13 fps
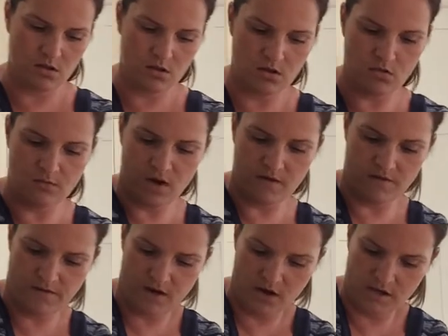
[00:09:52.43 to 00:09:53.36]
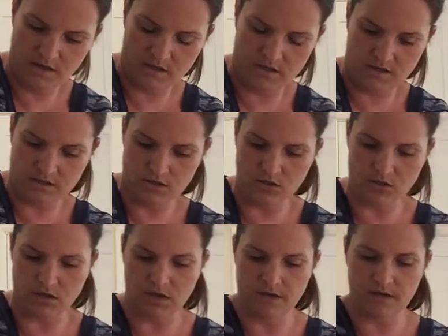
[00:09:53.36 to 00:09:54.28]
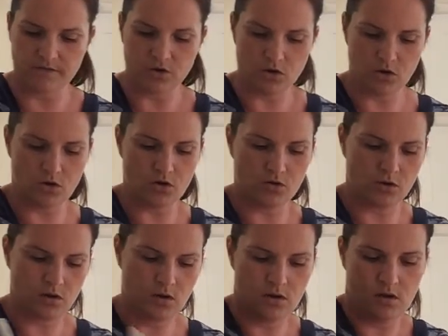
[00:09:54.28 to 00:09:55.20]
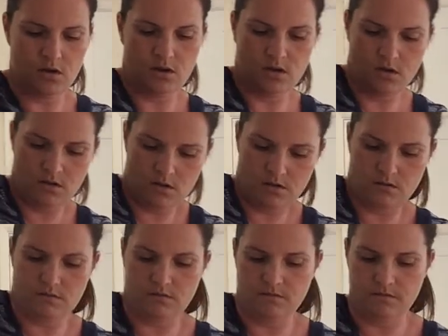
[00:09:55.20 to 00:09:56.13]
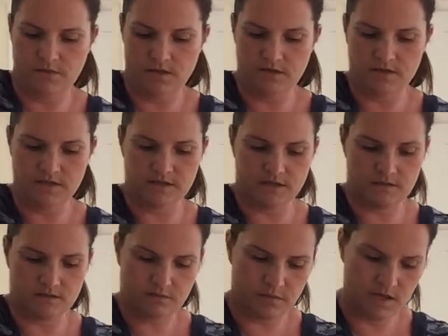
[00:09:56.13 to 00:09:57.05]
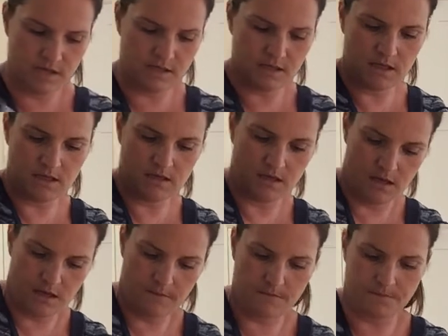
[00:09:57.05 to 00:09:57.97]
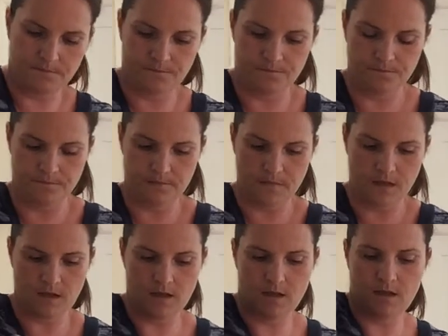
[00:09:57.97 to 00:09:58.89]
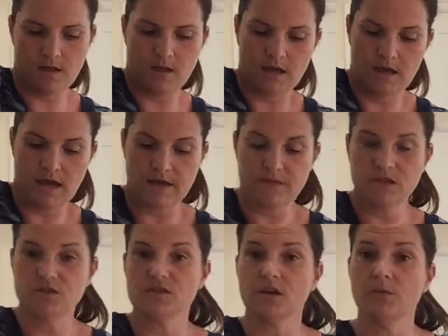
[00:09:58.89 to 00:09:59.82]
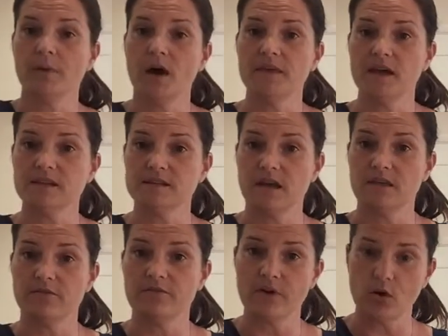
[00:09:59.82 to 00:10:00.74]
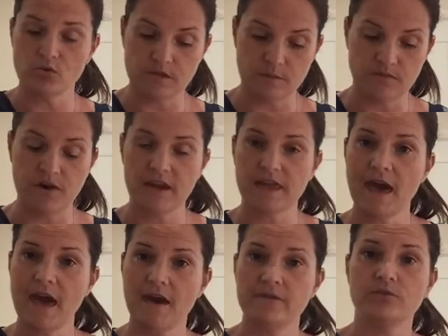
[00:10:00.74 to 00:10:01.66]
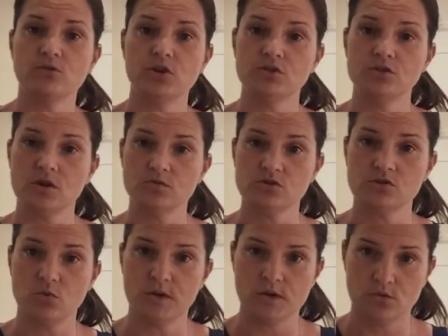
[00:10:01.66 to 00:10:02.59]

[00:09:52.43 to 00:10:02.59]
you might find it doesn't look like I've got a lot, but there is plenty in there. and then just combine that together, fold it. Be very careful that you don't squish